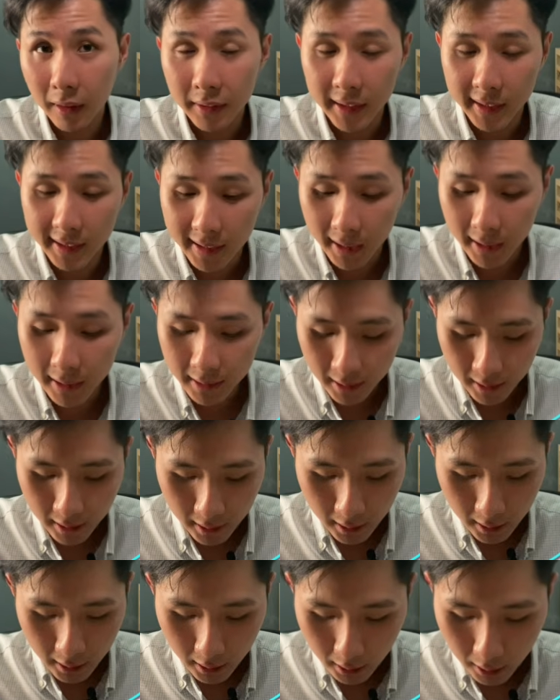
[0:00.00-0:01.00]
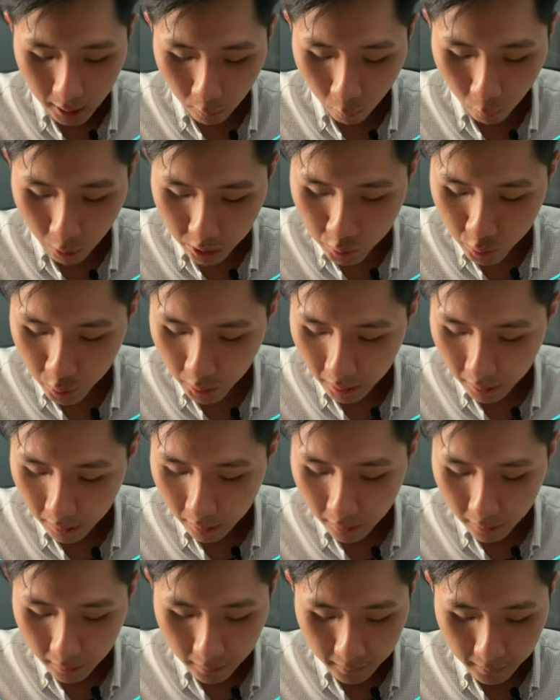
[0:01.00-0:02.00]
design, in which
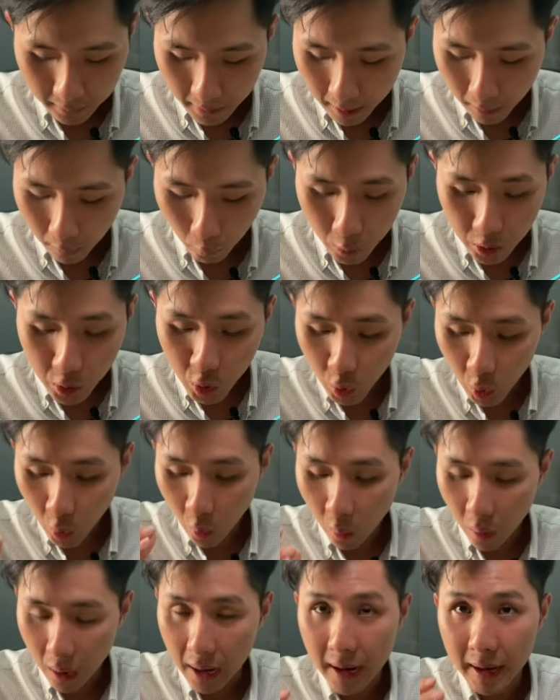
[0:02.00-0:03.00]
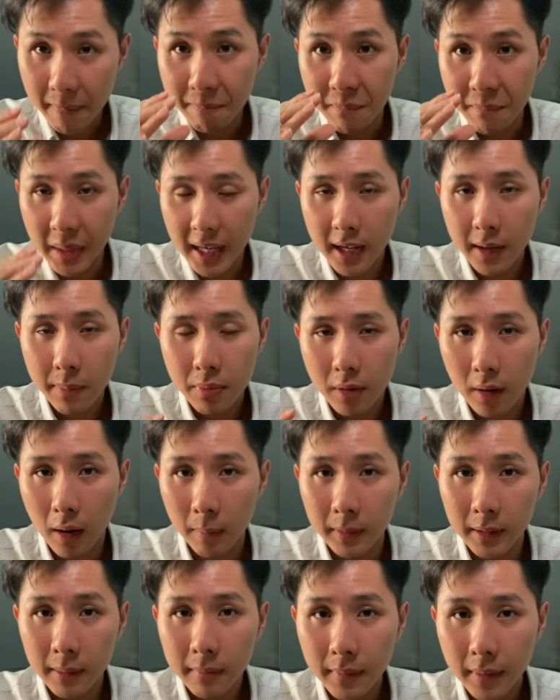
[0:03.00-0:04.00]
we show a big
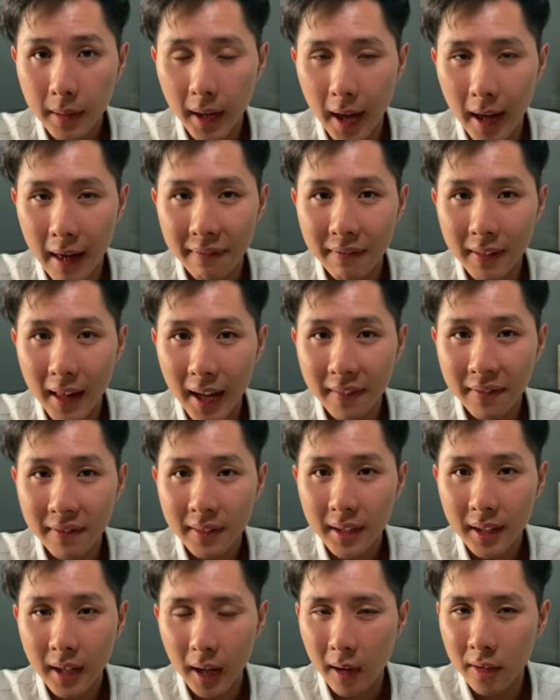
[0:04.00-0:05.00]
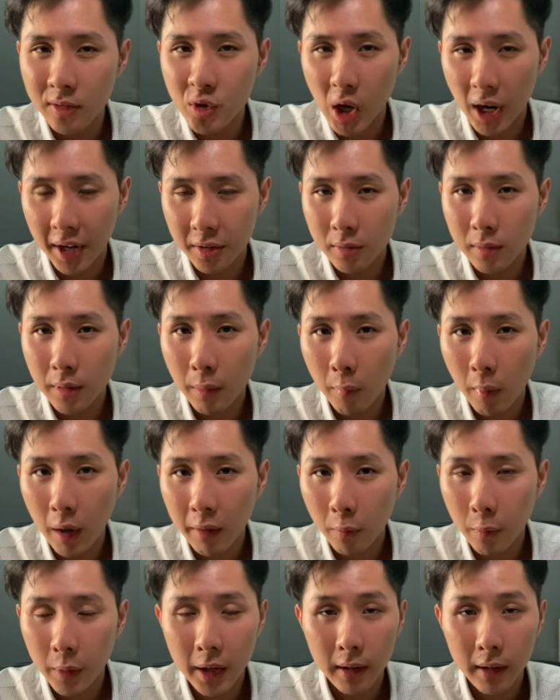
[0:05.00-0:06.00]
problem and then a general
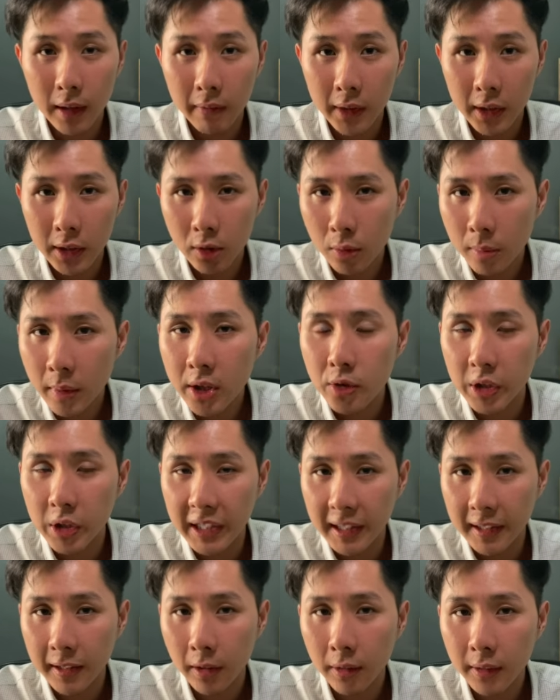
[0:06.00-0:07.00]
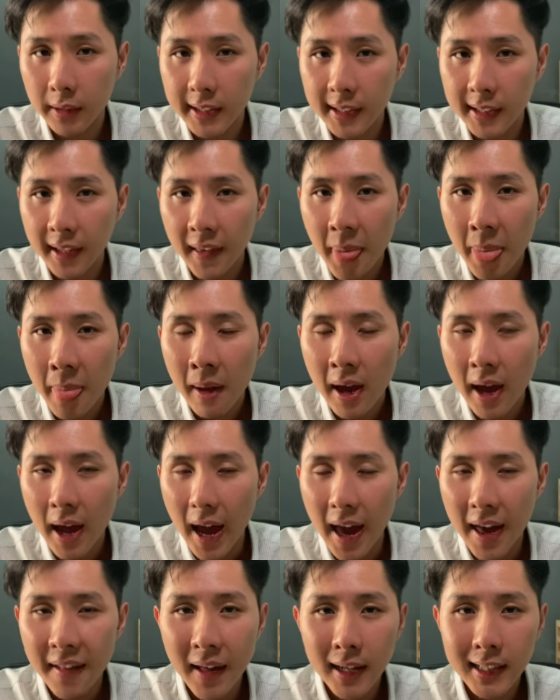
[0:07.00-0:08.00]
one without giving too much details.
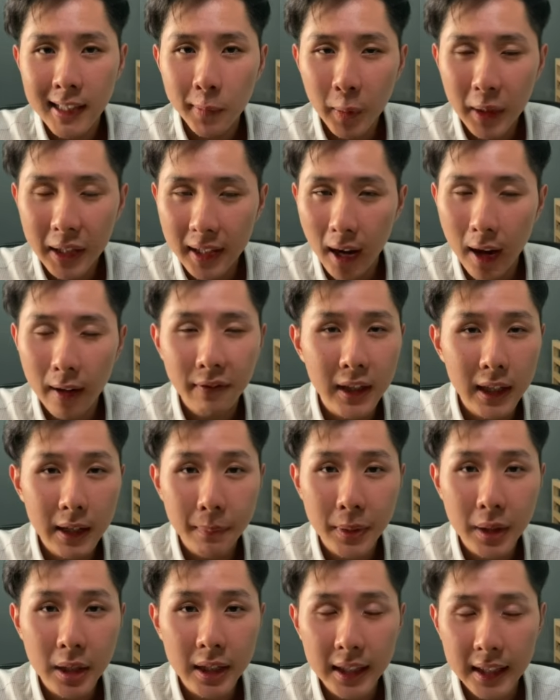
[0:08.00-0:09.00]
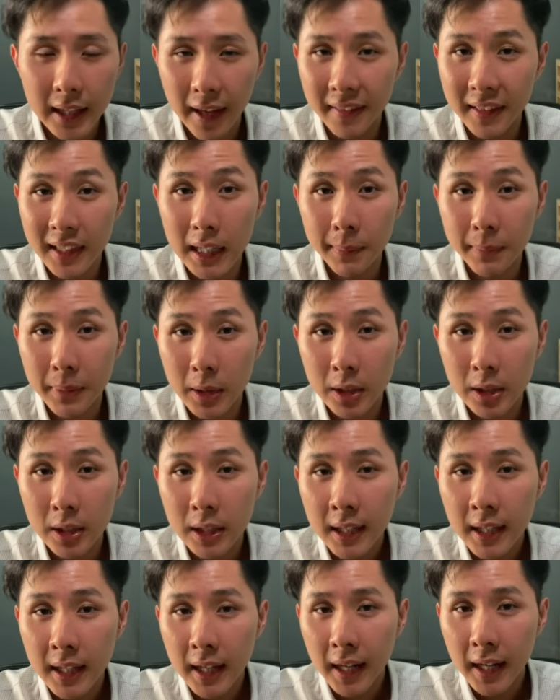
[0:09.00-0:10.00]
And as we dive deeper and deeper,
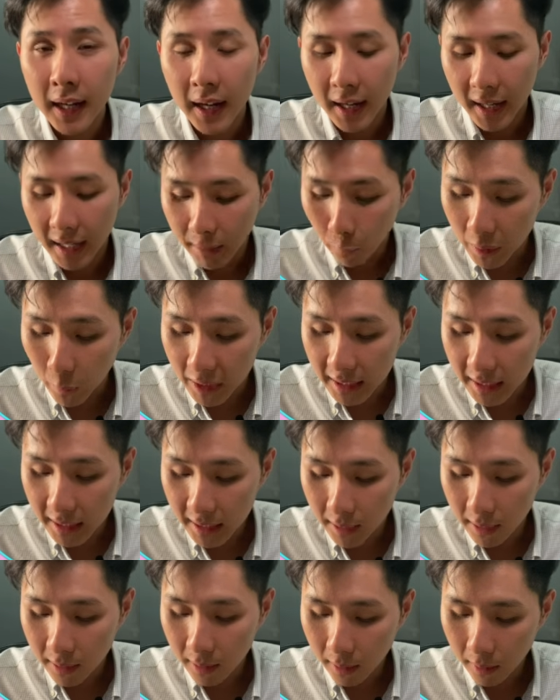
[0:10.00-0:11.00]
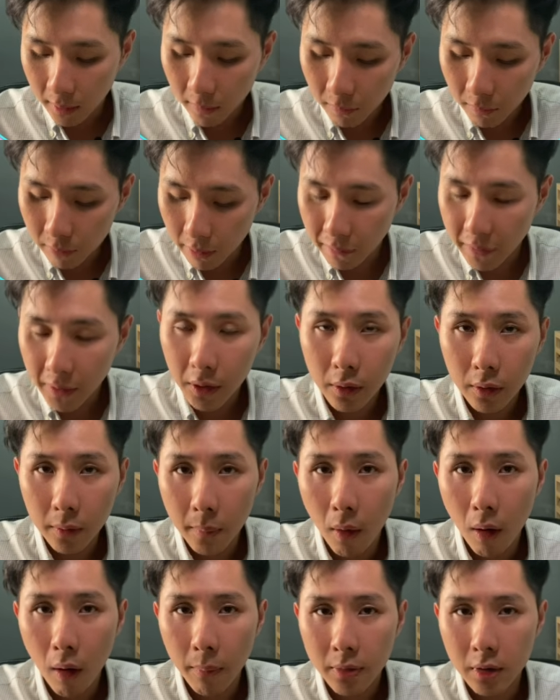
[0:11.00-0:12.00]
we review
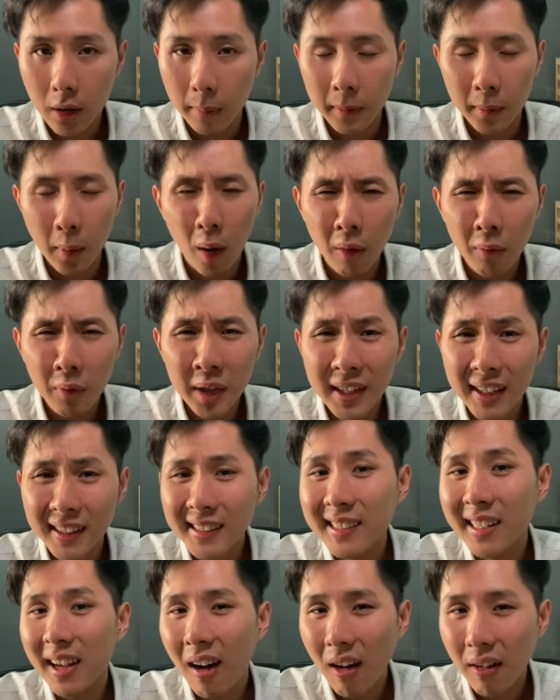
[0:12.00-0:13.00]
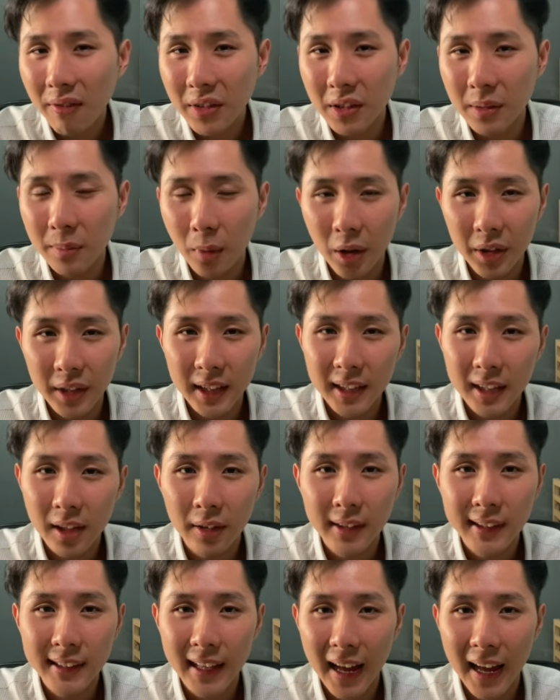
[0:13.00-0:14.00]
more problem, or we discover more
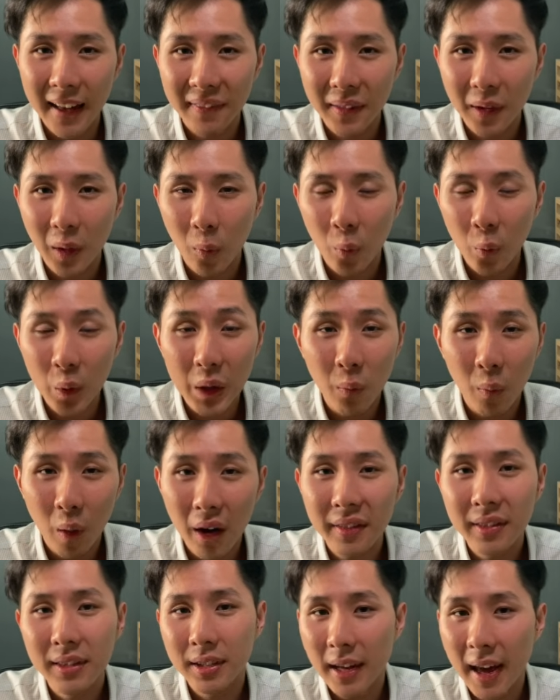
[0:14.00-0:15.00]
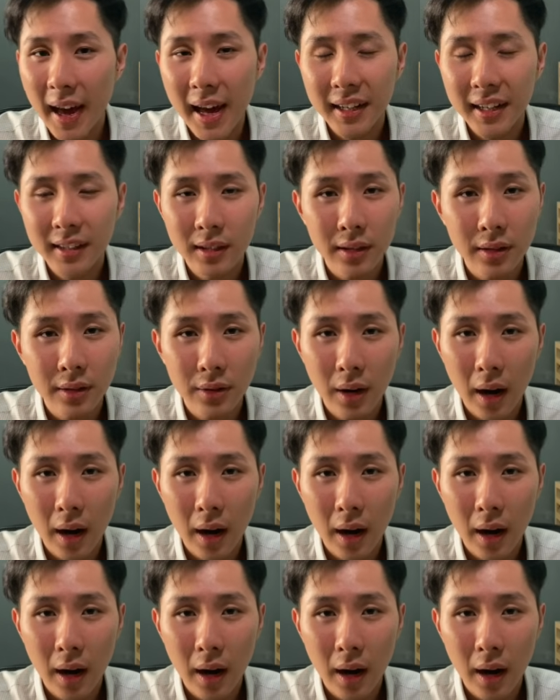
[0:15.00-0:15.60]
details that we want to add to